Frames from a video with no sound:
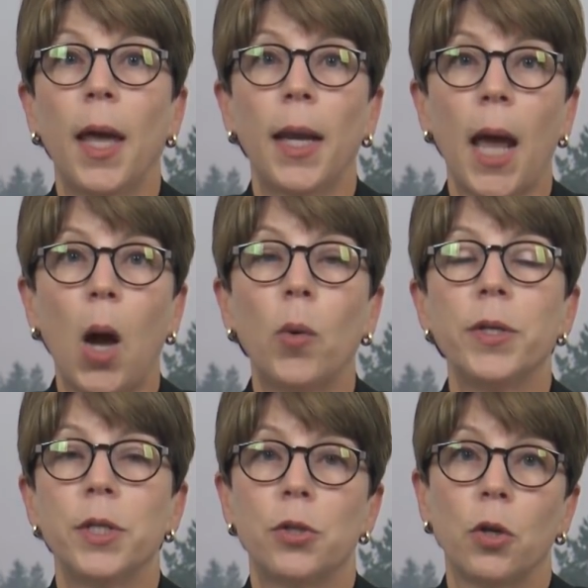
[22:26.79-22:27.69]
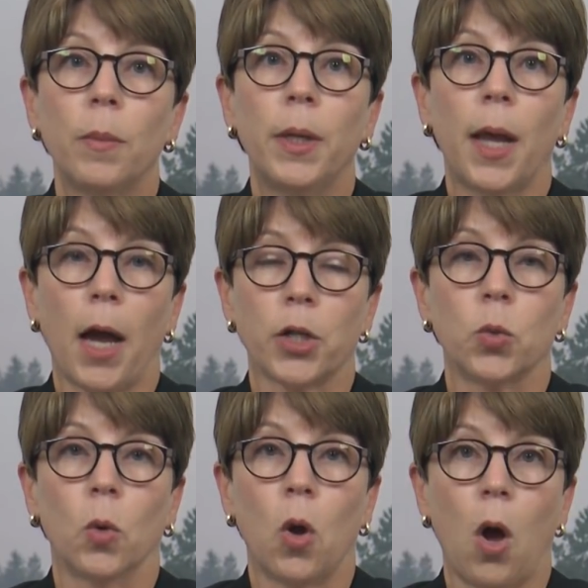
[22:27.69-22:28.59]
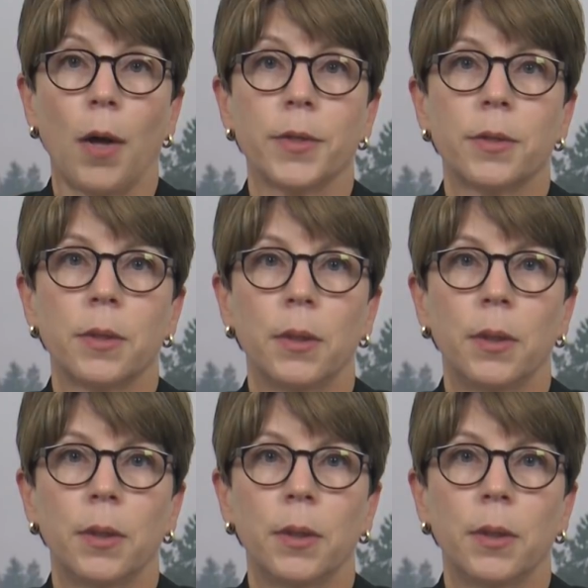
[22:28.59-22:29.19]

and how it determined actual costs.